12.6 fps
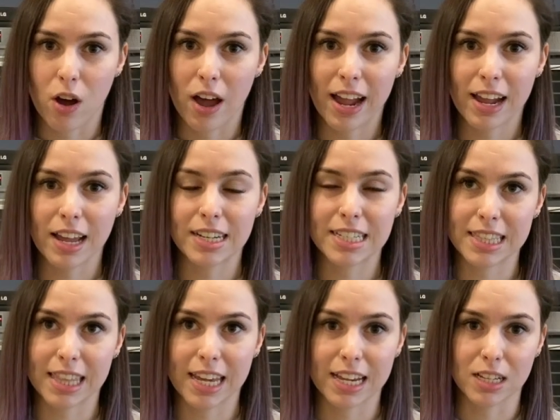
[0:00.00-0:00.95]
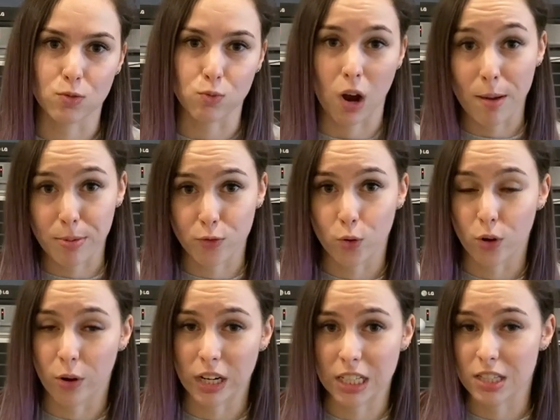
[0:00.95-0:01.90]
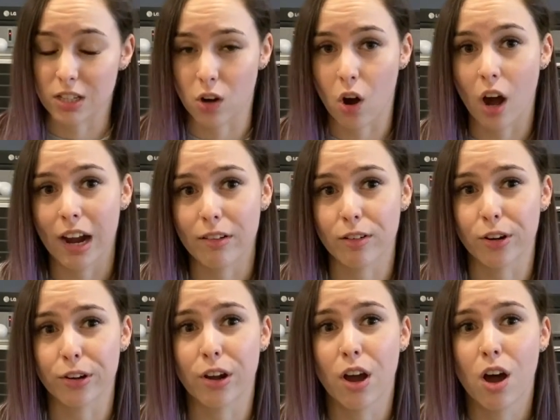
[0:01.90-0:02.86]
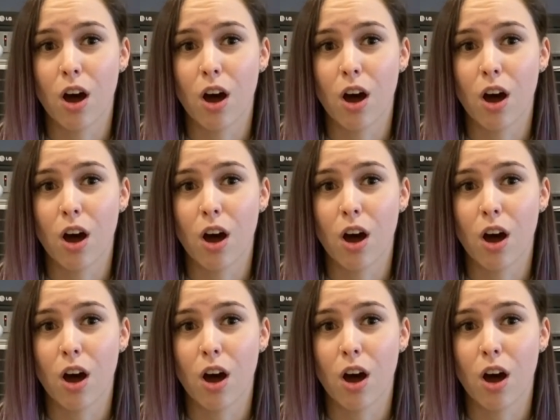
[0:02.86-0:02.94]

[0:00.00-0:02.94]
I did these right before going to the chiro.